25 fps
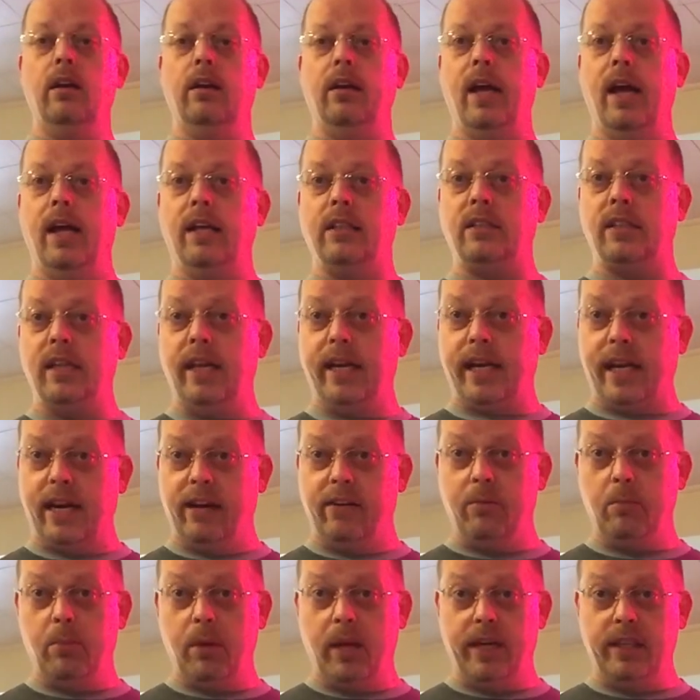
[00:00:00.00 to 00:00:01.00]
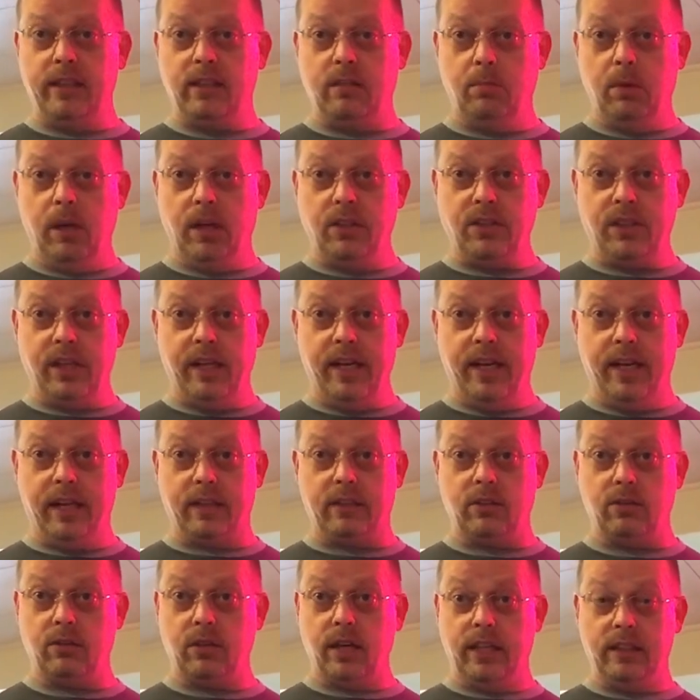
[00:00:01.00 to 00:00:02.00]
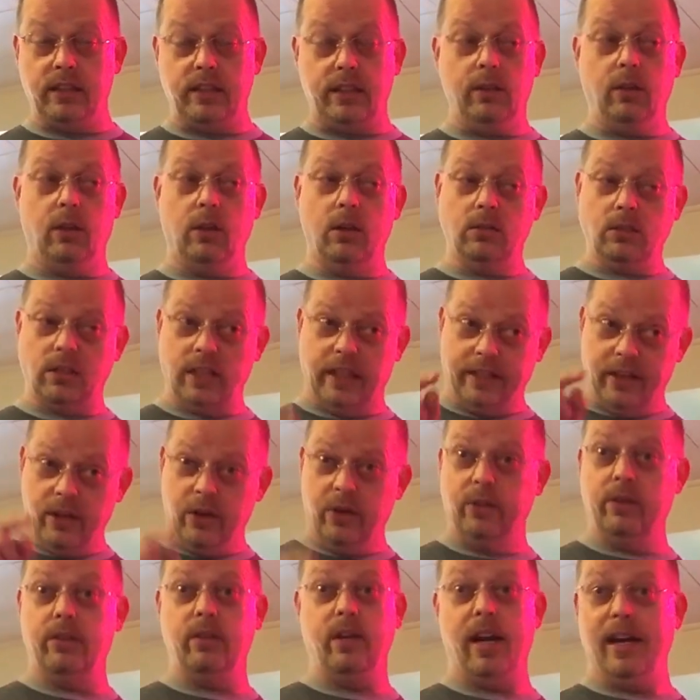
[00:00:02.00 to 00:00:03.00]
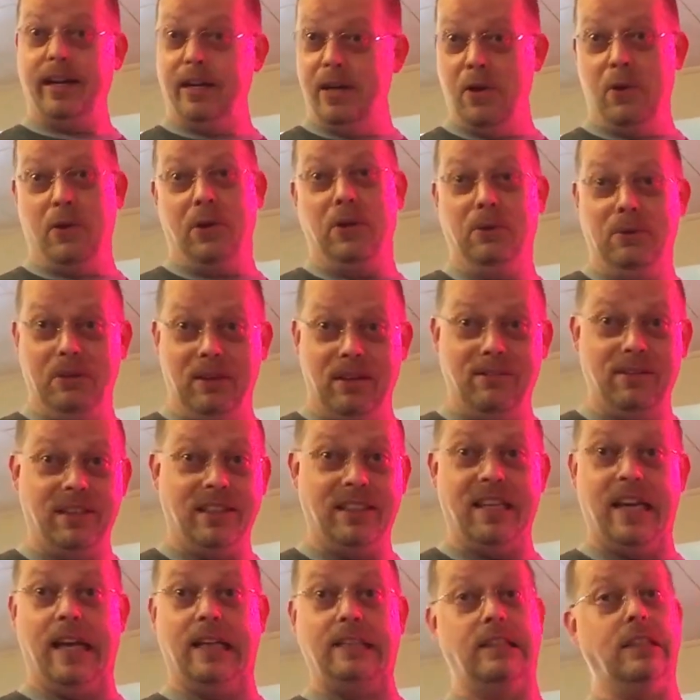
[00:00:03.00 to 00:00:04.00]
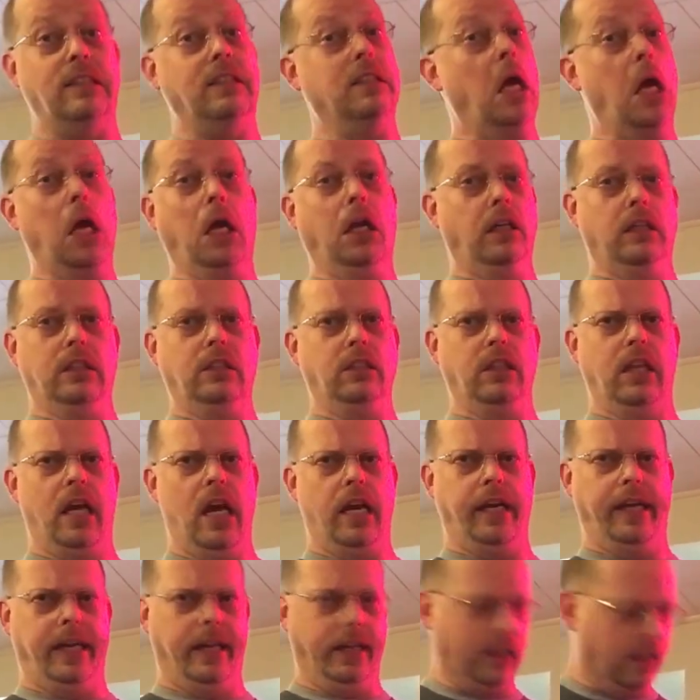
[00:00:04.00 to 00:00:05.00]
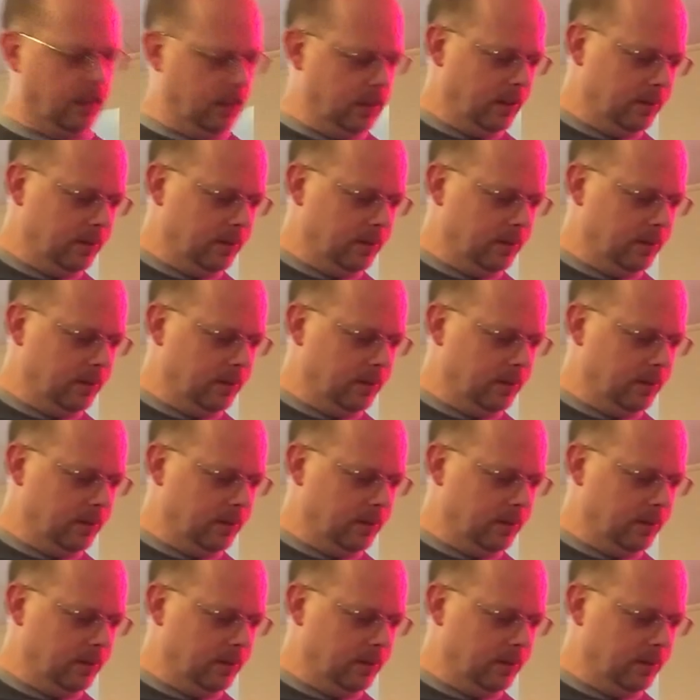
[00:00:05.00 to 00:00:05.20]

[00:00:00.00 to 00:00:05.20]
Not saying everybody's a bunch of hicks. Tracy Holmes, I know you live in Texas. You're not a hick.